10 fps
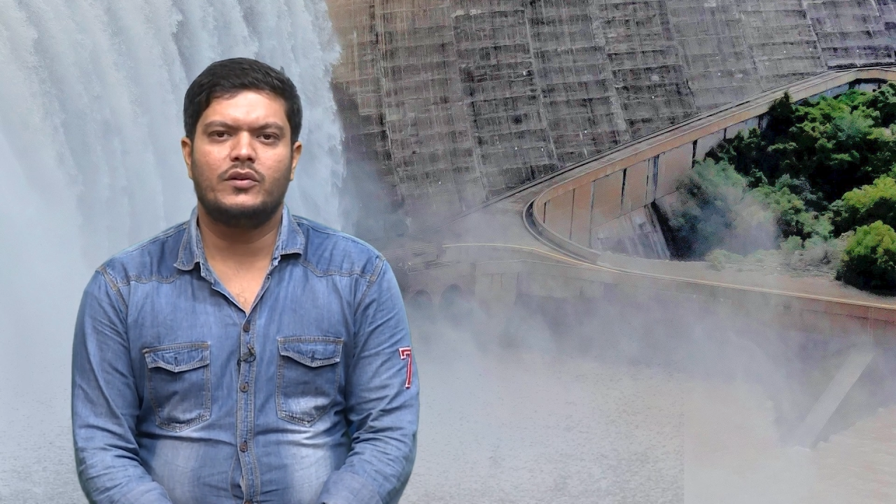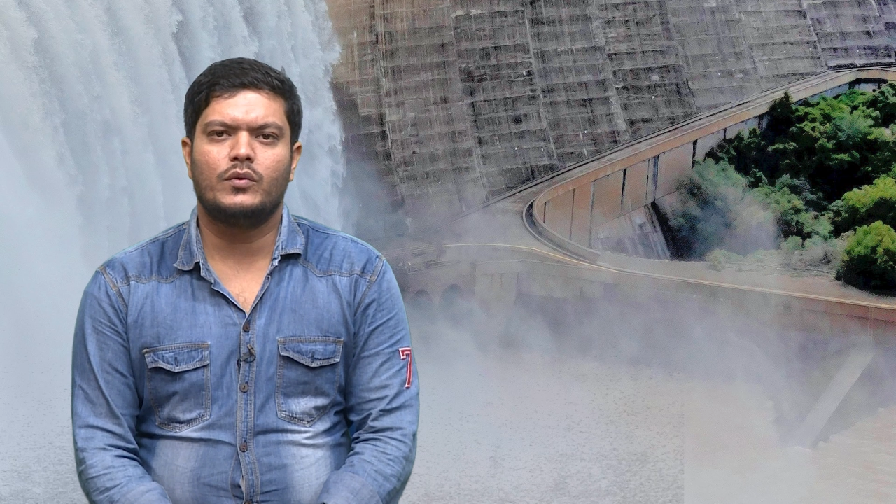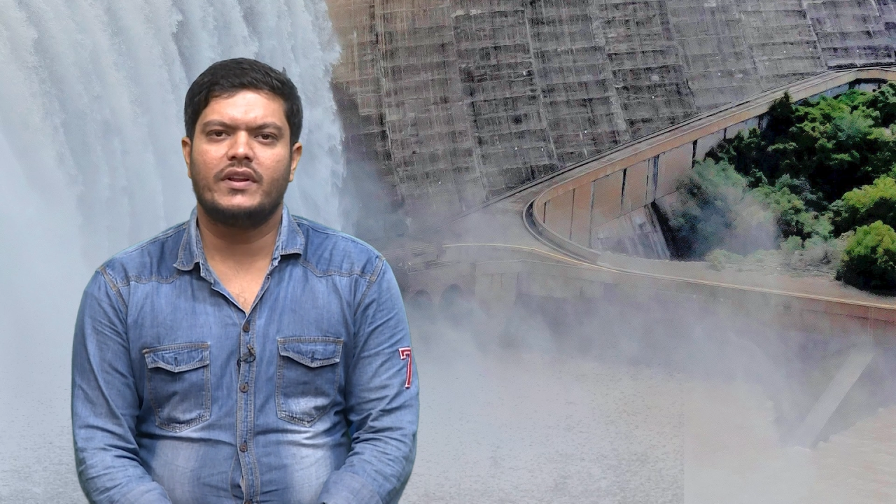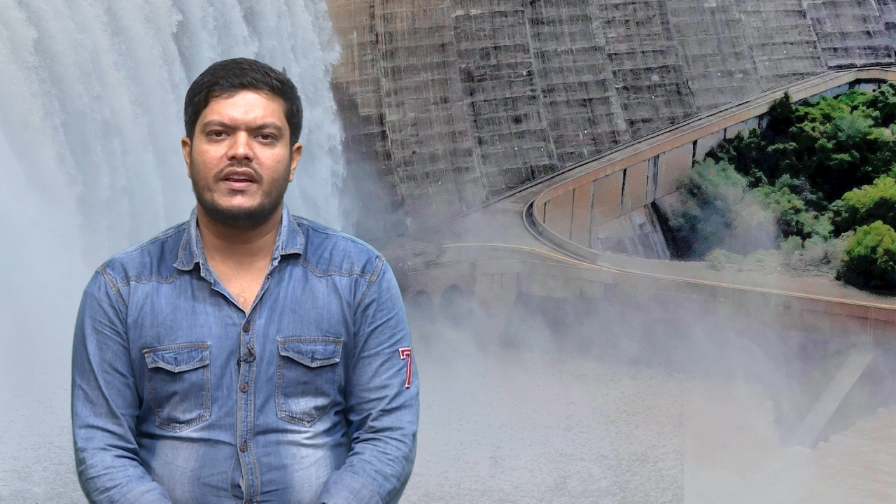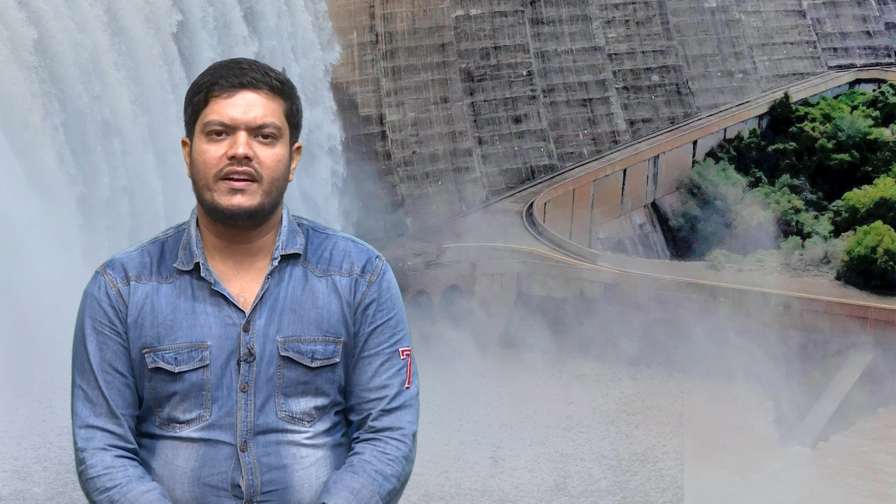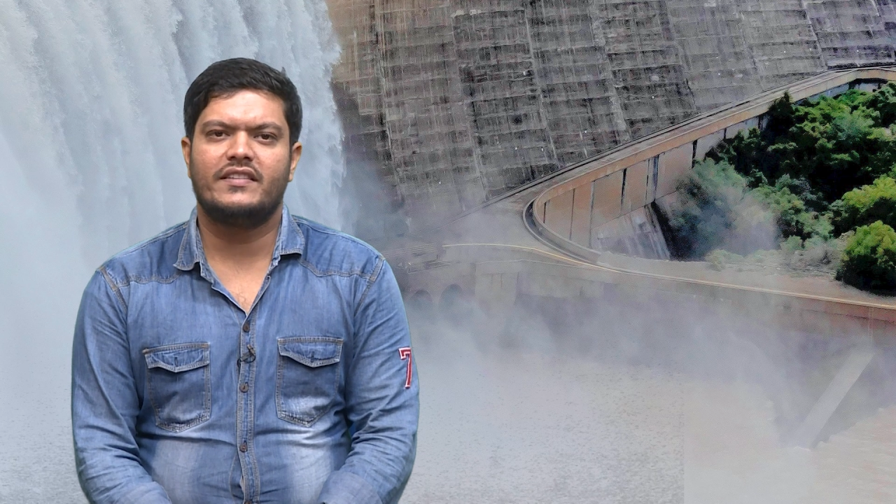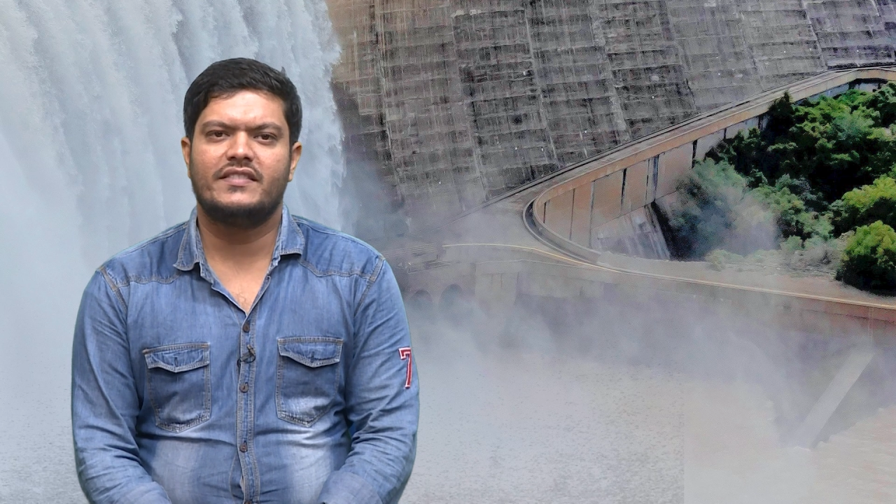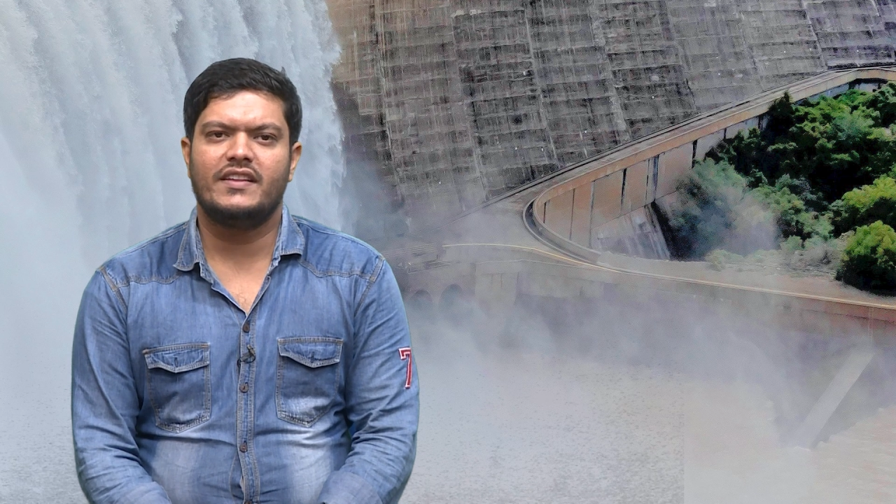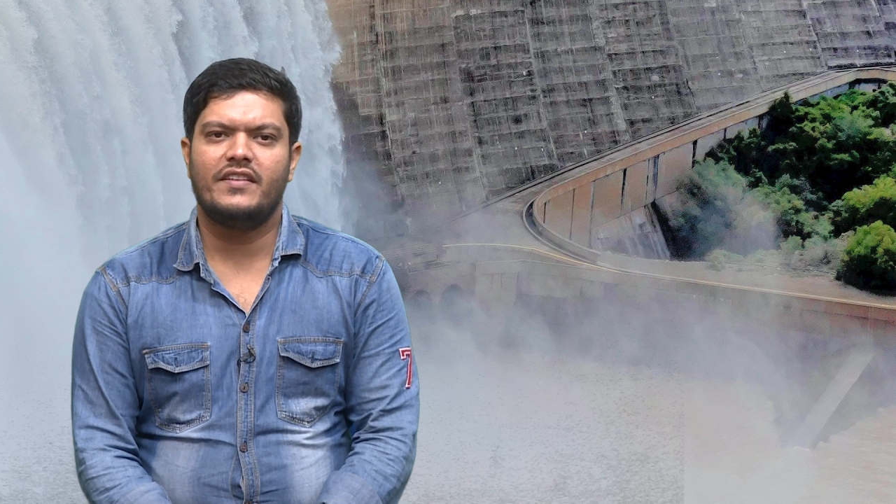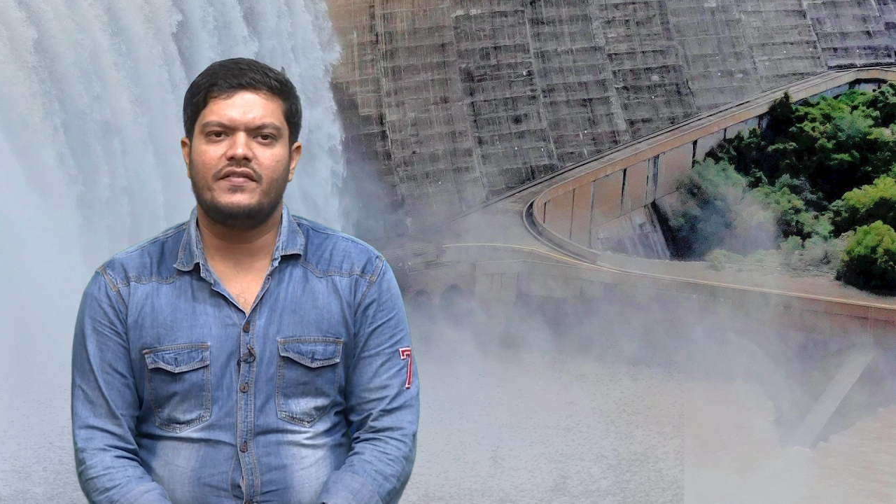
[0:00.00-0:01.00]
to create
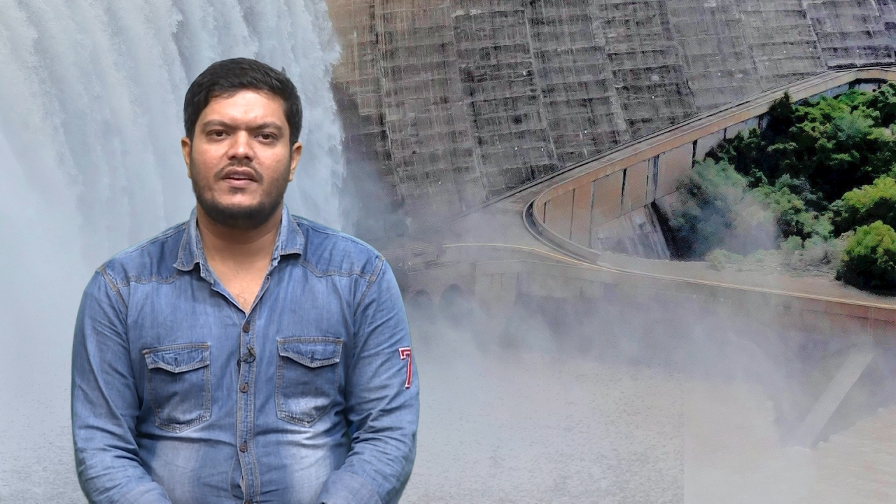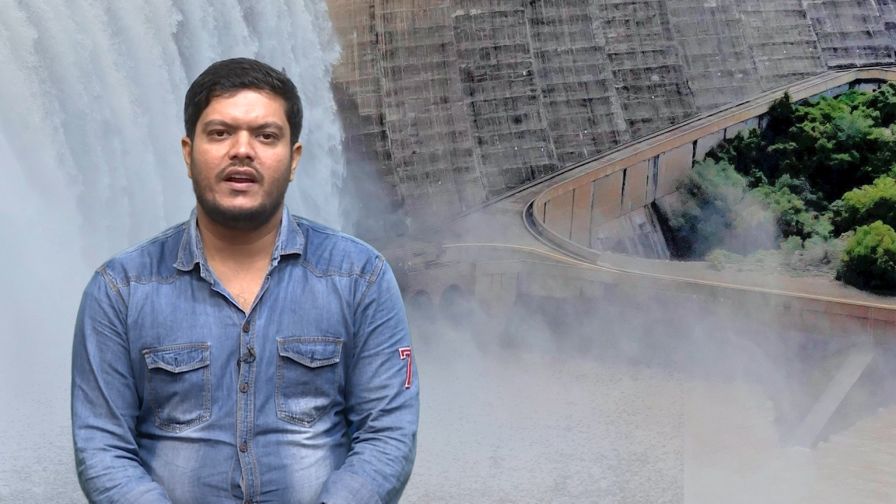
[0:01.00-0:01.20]
safe